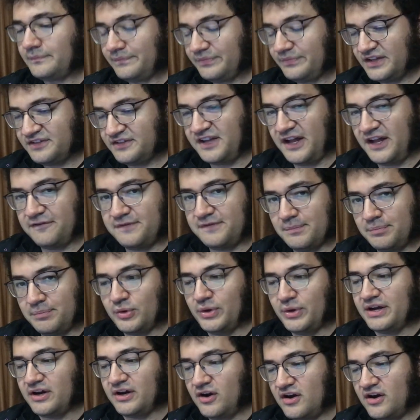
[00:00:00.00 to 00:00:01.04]

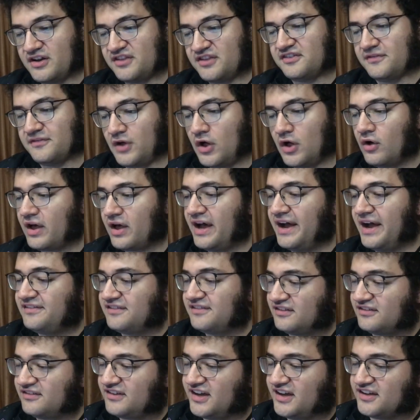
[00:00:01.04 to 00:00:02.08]
Self-employed artists of all kinds
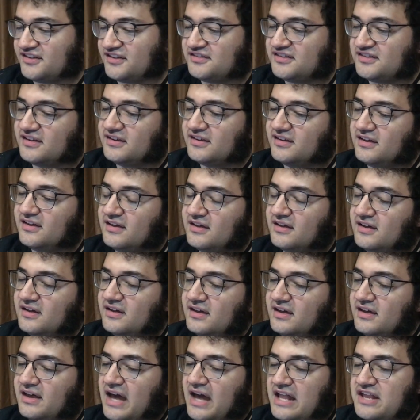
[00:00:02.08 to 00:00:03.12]
exist,
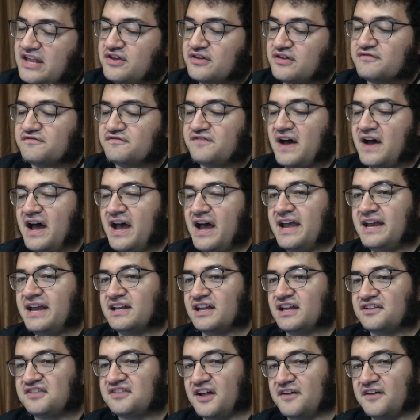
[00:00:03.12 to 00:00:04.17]
and you can find
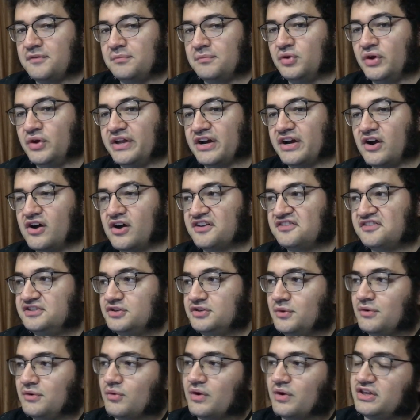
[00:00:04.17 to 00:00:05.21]
a self-employed artist
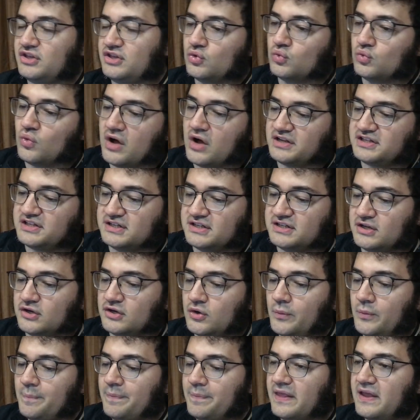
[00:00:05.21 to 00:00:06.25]
doing what you want to
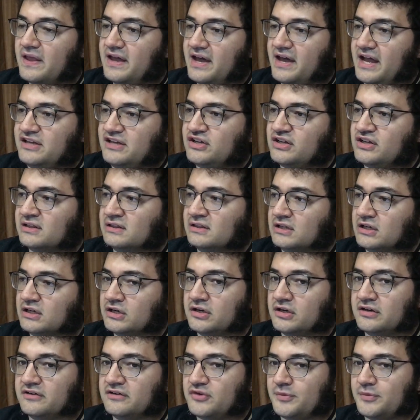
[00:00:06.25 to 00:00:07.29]
do, and you can
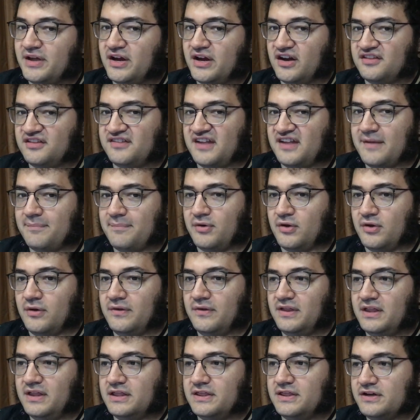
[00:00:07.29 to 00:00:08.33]
learn from their example.
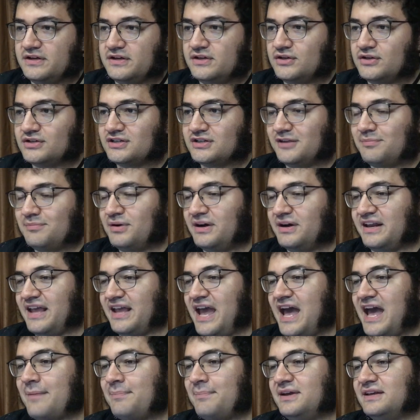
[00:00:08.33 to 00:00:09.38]
They're usually pretty
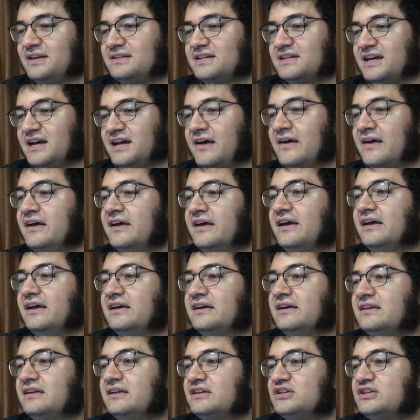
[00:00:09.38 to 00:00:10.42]
happy to
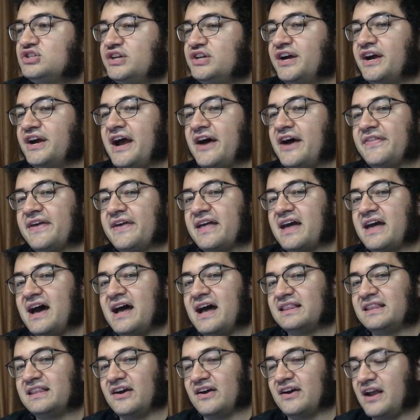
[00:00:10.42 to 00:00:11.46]
share how they
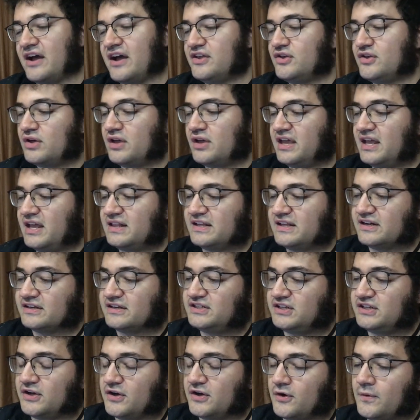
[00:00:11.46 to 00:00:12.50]
got there and how you can get there
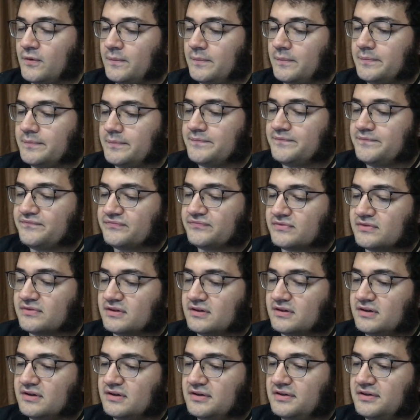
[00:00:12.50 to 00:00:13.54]
too.
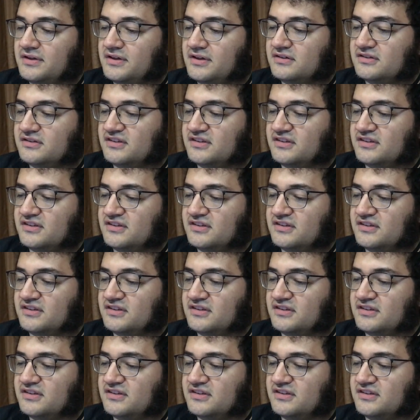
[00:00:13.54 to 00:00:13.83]
The